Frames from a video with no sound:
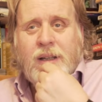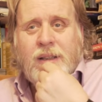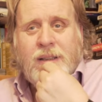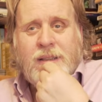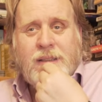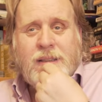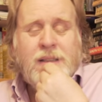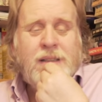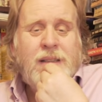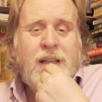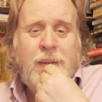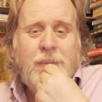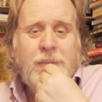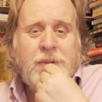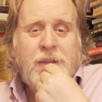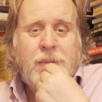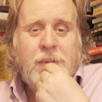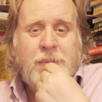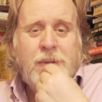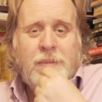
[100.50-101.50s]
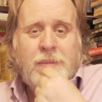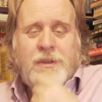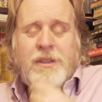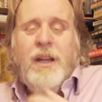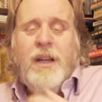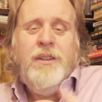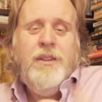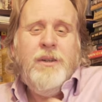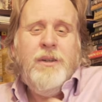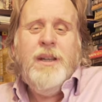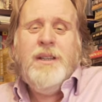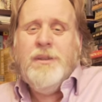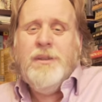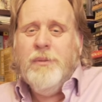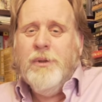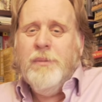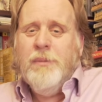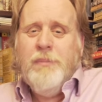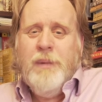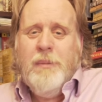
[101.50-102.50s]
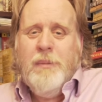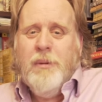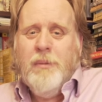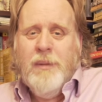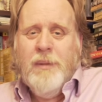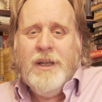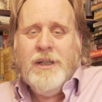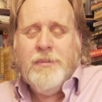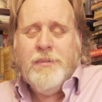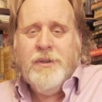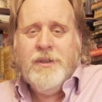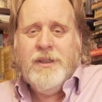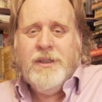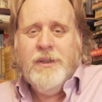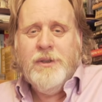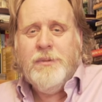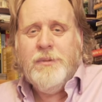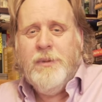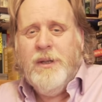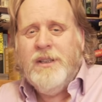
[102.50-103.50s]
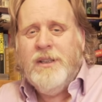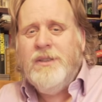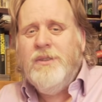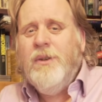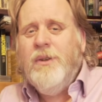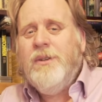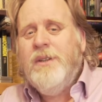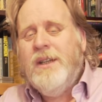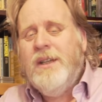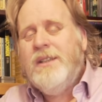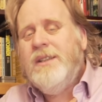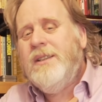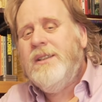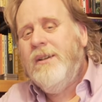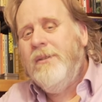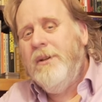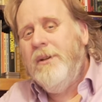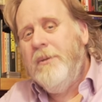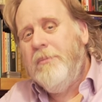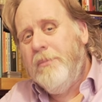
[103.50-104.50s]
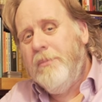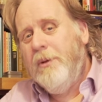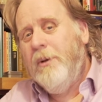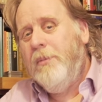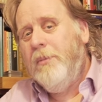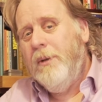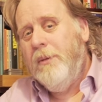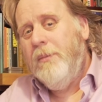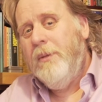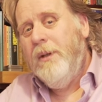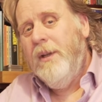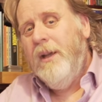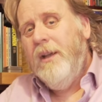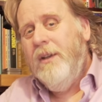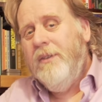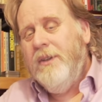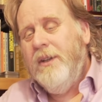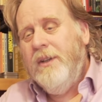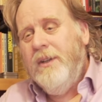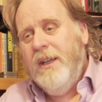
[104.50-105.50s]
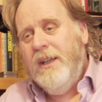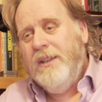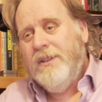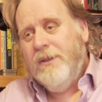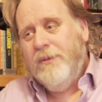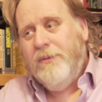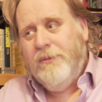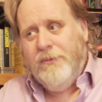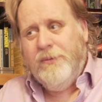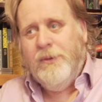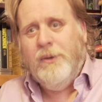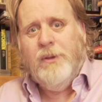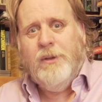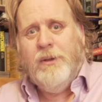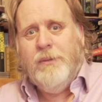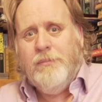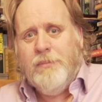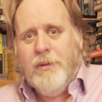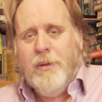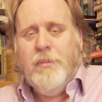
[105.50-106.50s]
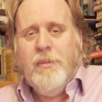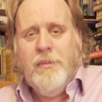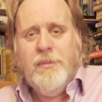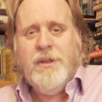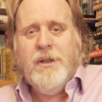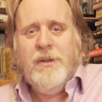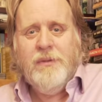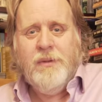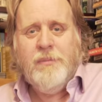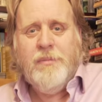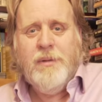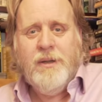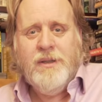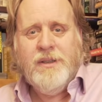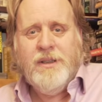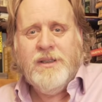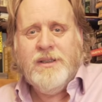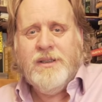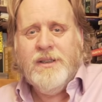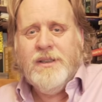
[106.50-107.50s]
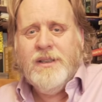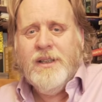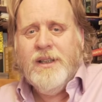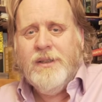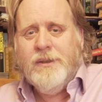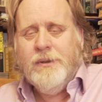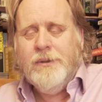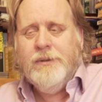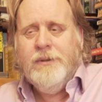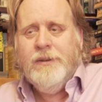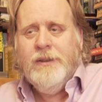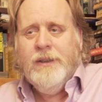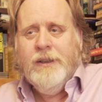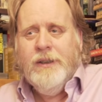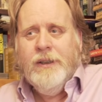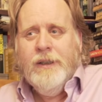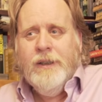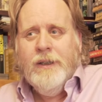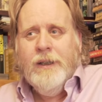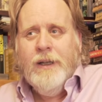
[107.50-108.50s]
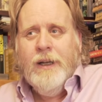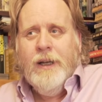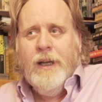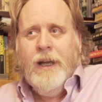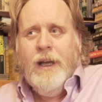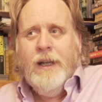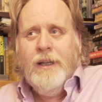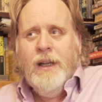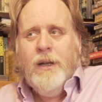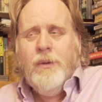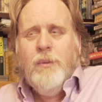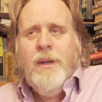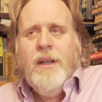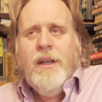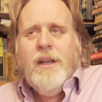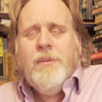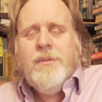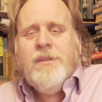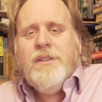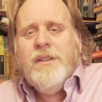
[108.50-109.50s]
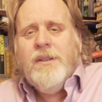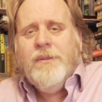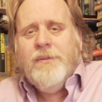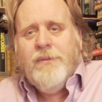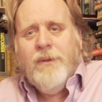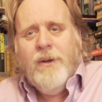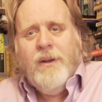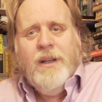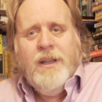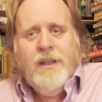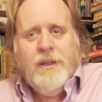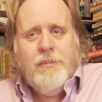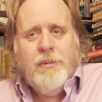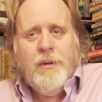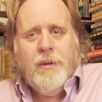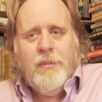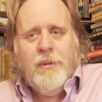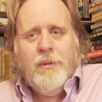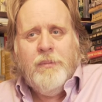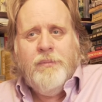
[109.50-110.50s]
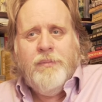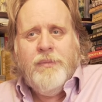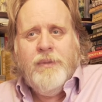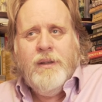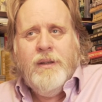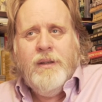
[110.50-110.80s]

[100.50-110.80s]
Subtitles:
This does happen sometimes, and you need some good people management skills, but it's not necessarily a problem that needs a full problem-solving process to tackle. And when it comes to defining the problem,